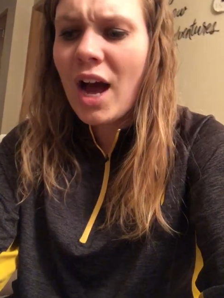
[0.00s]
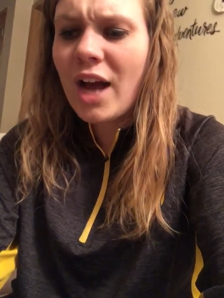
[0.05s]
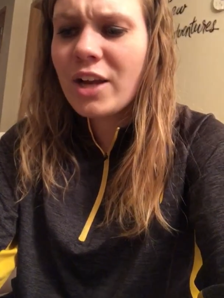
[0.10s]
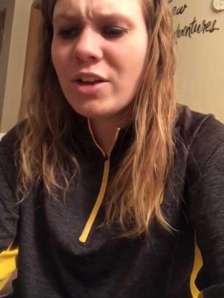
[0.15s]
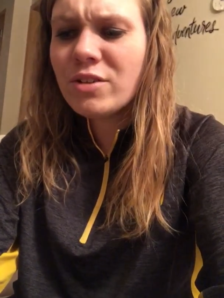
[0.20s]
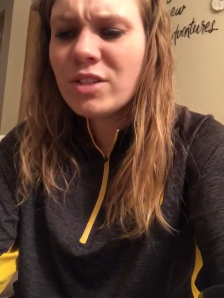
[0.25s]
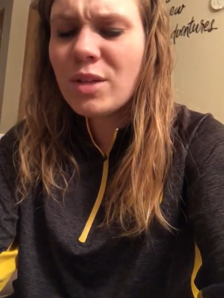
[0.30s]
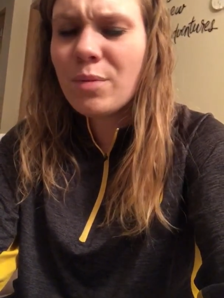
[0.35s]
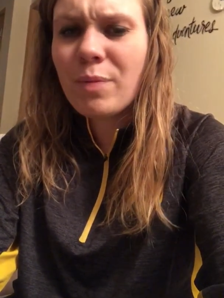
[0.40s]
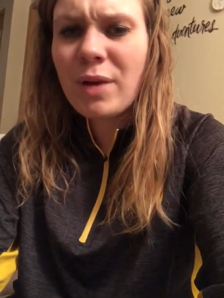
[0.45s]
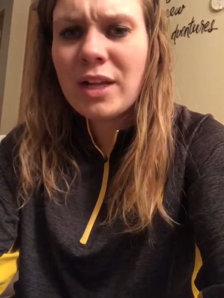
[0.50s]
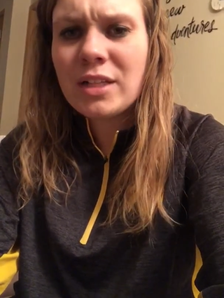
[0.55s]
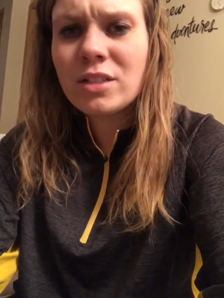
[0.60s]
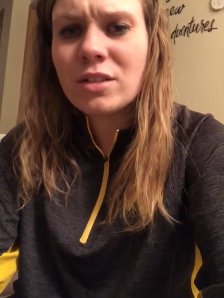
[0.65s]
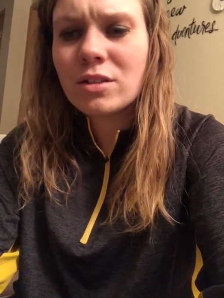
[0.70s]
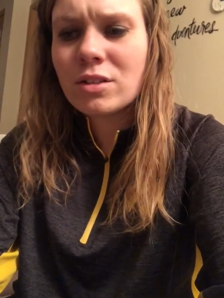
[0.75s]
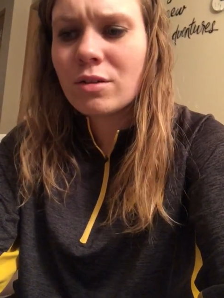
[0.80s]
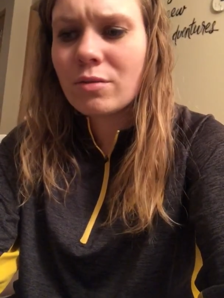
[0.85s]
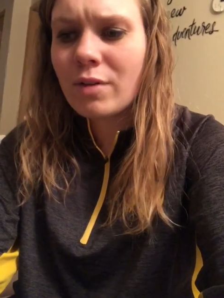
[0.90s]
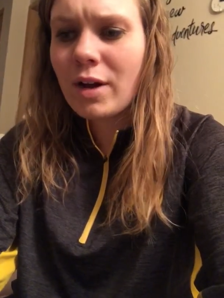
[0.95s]
I use a
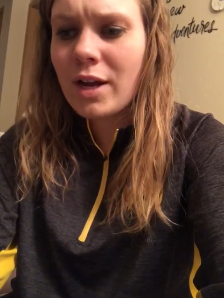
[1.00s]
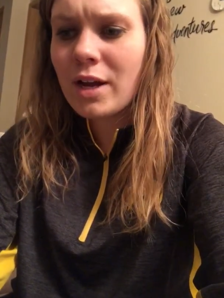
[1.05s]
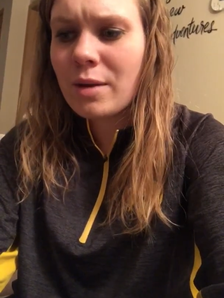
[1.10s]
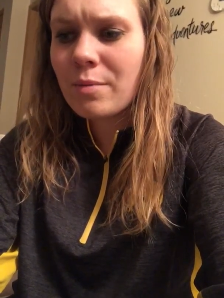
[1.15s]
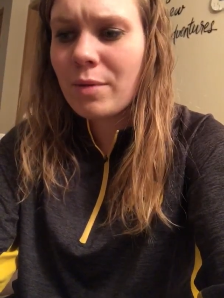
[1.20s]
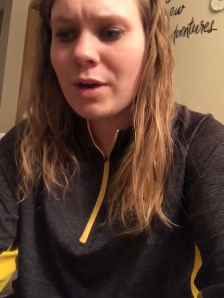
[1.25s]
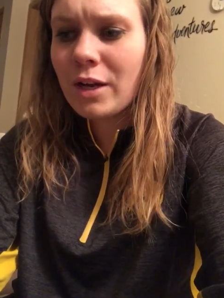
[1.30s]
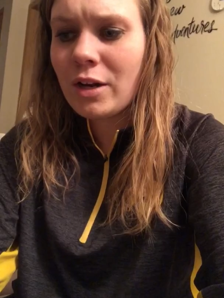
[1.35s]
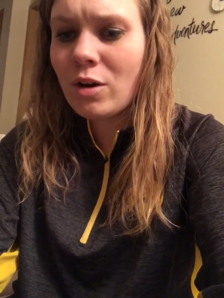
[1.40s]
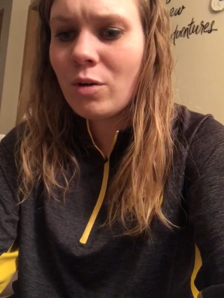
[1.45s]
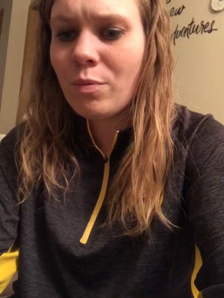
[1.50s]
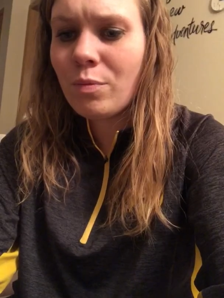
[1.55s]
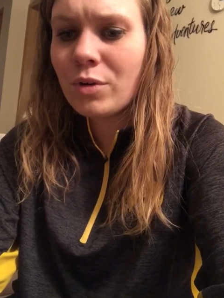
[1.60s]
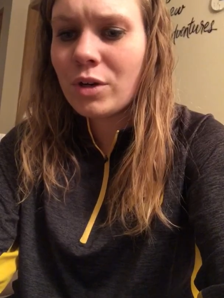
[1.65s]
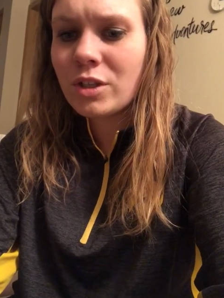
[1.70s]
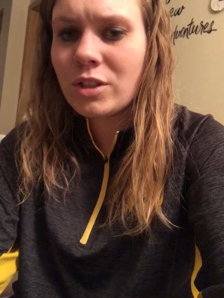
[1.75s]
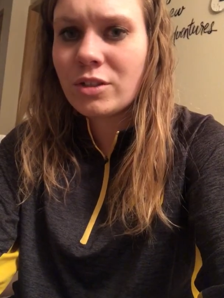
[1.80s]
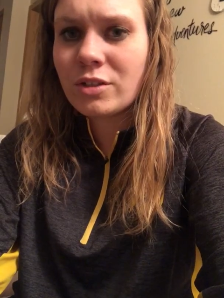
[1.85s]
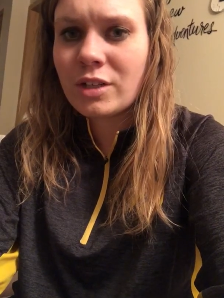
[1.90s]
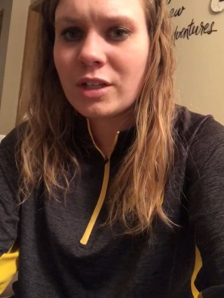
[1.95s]
pencil to write in my
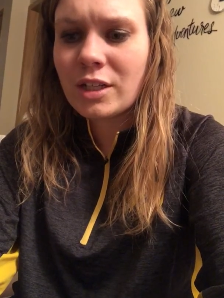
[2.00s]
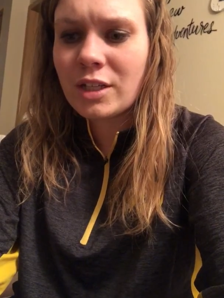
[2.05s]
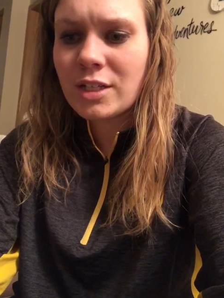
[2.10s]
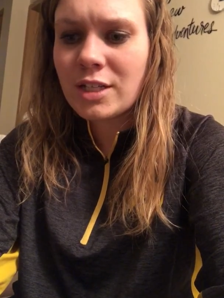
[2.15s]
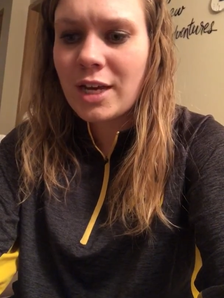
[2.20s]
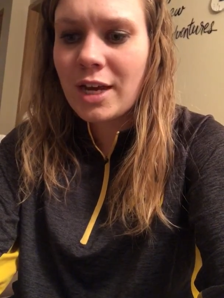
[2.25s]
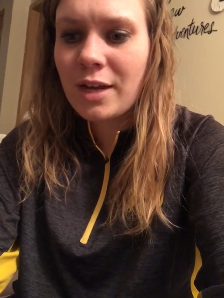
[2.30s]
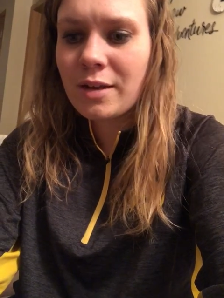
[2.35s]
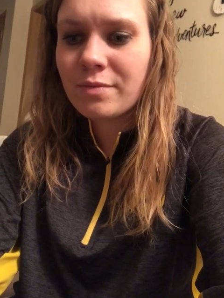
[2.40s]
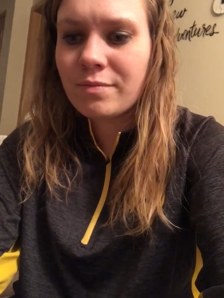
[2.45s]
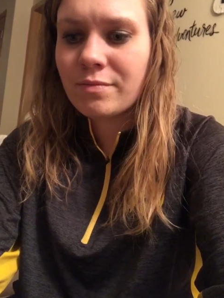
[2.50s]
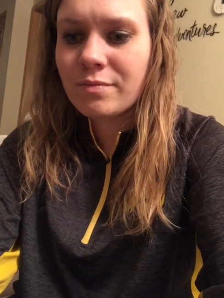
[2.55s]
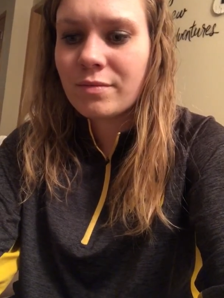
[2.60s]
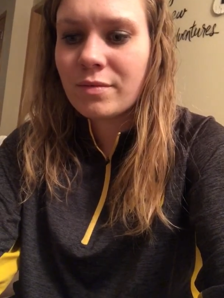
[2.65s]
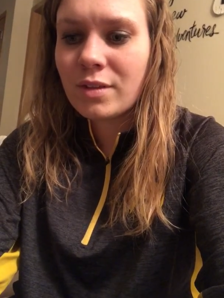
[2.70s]
notebook during the day.